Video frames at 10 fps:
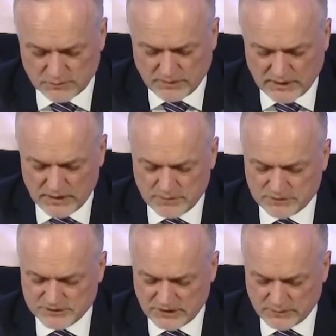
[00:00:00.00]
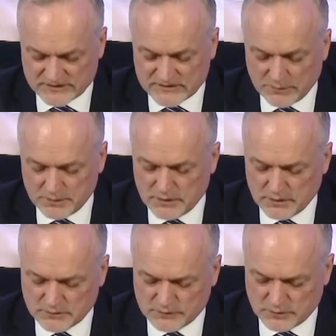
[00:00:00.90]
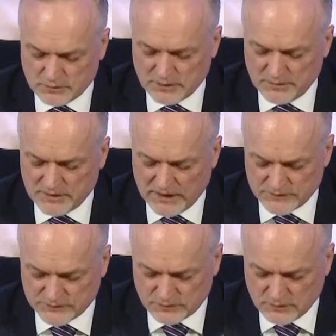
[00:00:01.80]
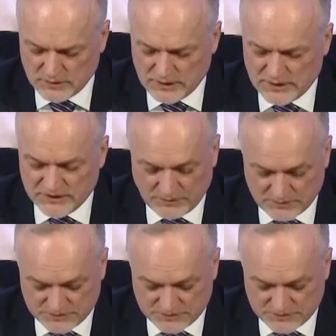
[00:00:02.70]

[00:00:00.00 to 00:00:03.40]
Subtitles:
Polish economy, the European